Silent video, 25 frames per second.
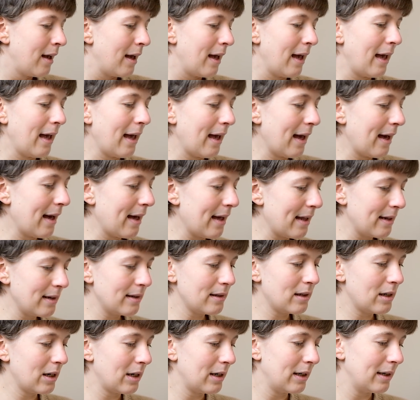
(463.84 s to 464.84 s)

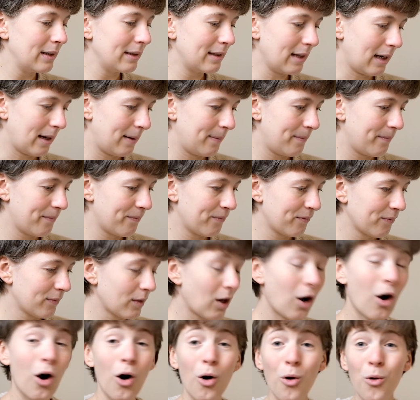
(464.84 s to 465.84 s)
And yeah.
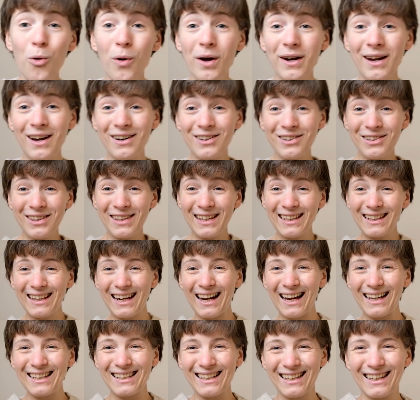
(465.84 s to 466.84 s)
Oh, another thing that
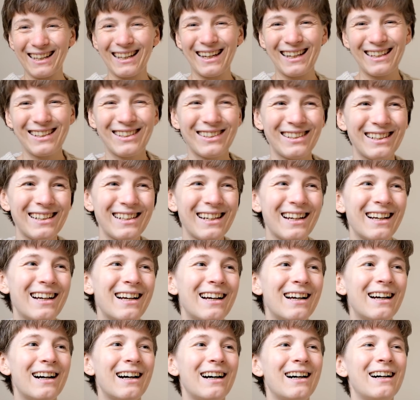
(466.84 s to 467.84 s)
I decluttered,
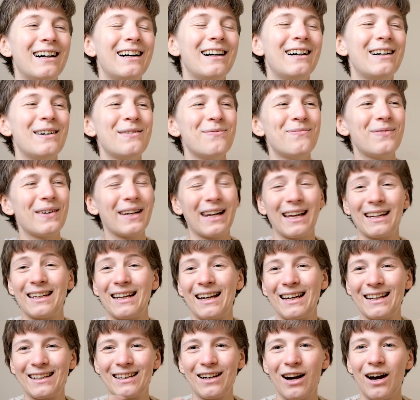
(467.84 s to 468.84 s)
but that
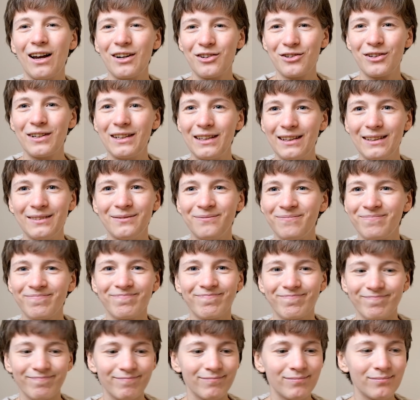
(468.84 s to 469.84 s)
I can't really
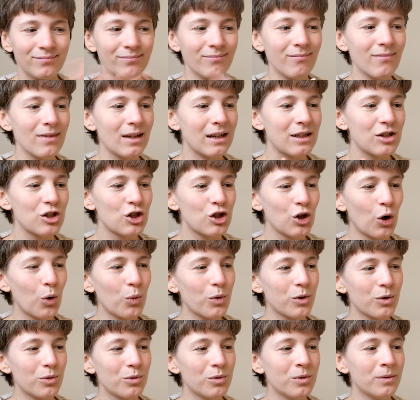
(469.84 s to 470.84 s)
show
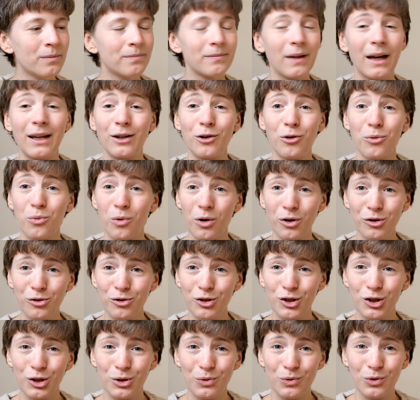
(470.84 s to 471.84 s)
you, I don't want to
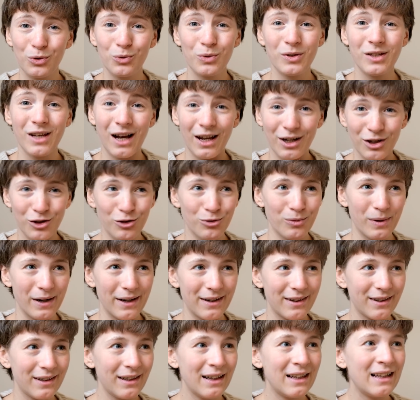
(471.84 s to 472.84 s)
show you, is
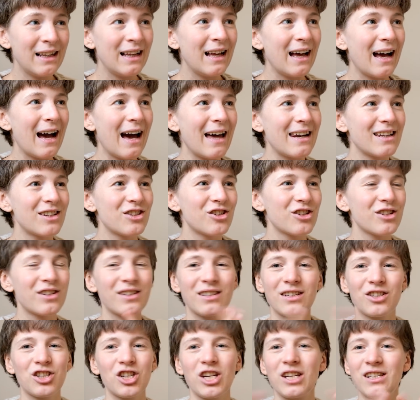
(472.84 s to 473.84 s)
underwear. And it
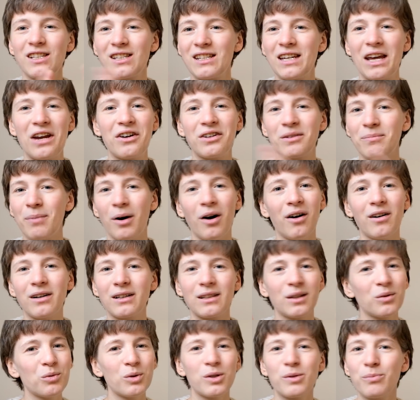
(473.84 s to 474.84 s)
just teared apart.
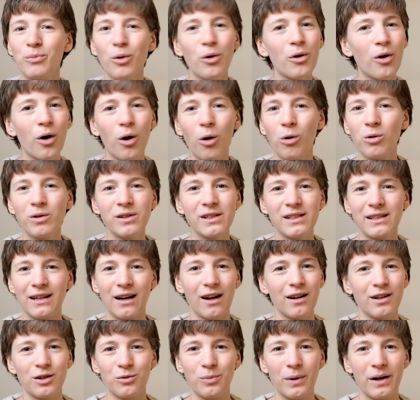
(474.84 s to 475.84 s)
It was more holes than
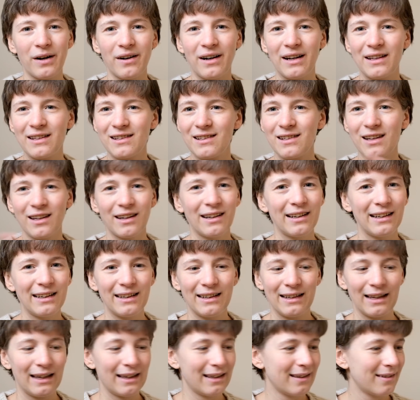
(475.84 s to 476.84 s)
underwear, and
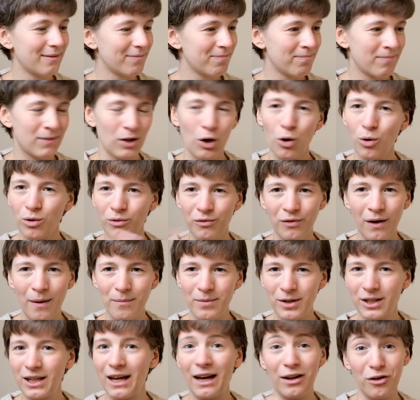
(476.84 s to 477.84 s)
suddenly like the whole
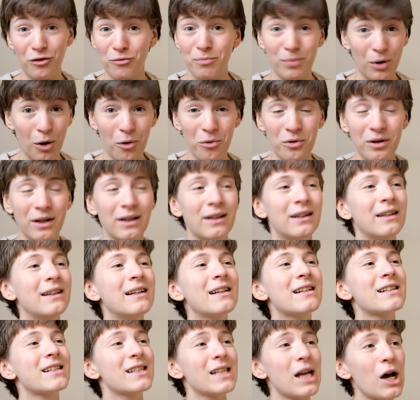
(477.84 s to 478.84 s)
fabric kind of broke.
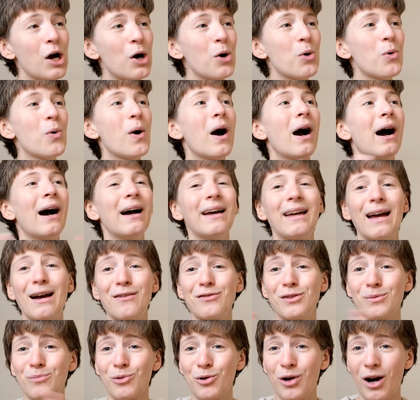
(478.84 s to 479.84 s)
So I
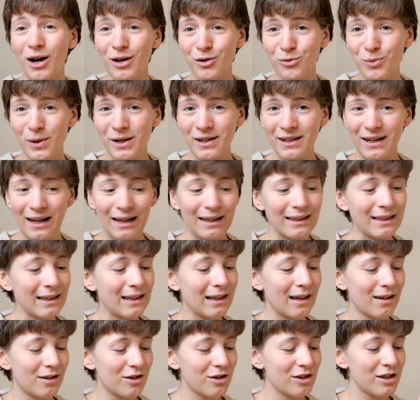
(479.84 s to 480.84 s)
have some more underwear that I
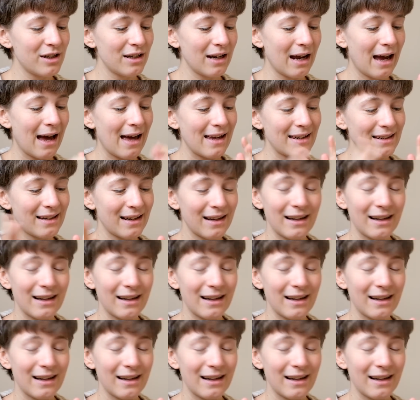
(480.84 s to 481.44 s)
decluttered, and